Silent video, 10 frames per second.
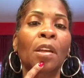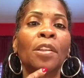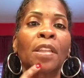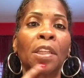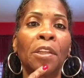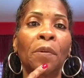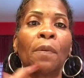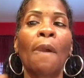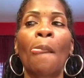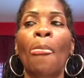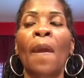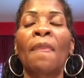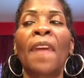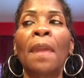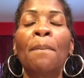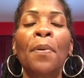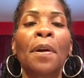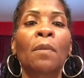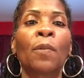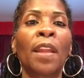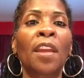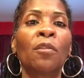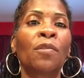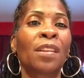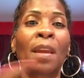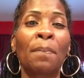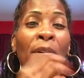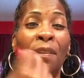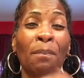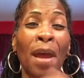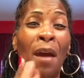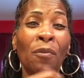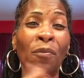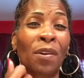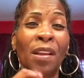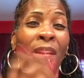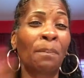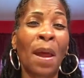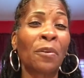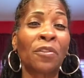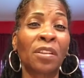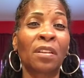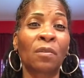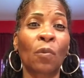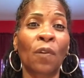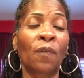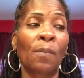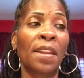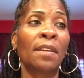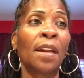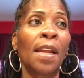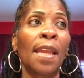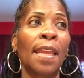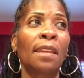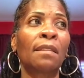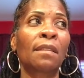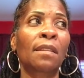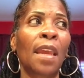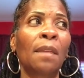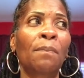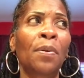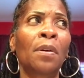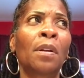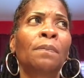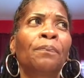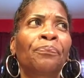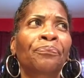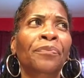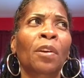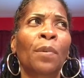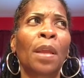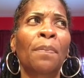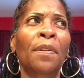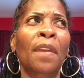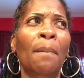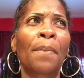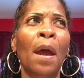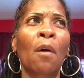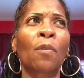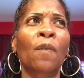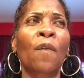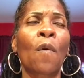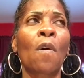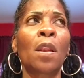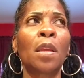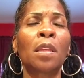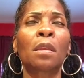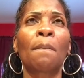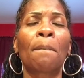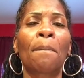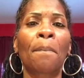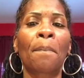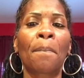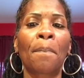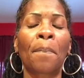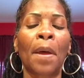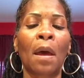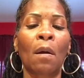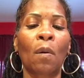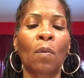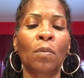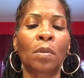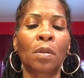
secure. When they use it, they put the powder on it, and the powder just doesn't work for me. It stayed put when they put that powder for at least about